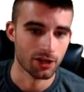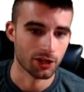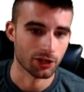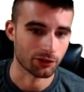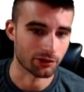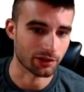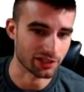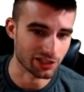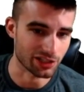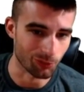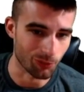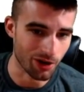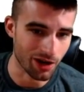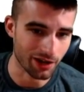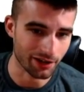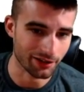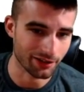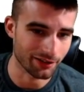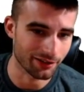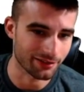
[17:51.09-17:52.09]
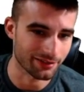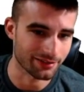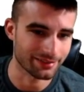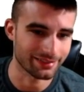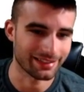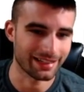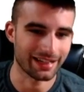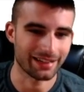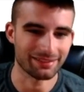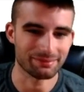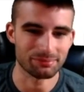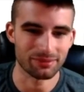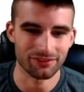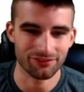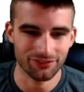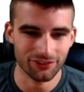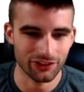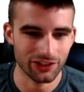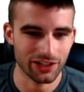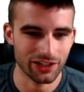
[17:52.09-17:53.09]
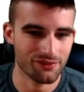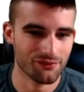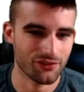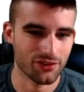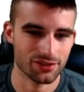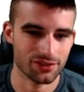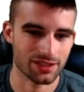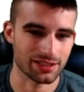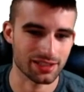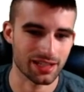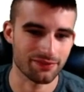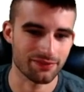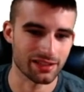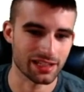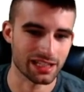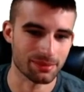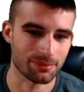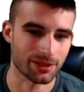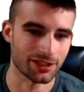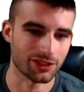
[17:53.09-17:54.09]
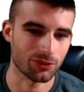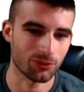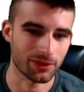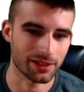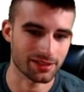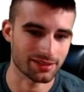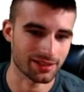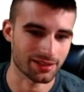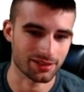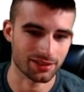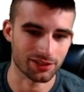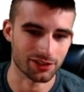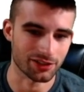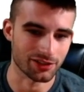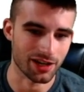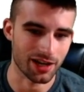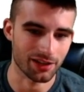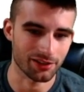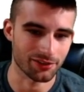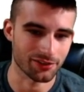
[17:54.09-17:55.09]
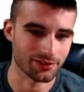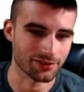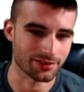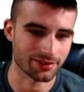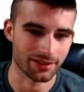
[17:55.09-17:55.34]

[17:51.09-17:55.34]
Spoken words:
Christian Walker, I prefer him versus lefties, but at $2,600,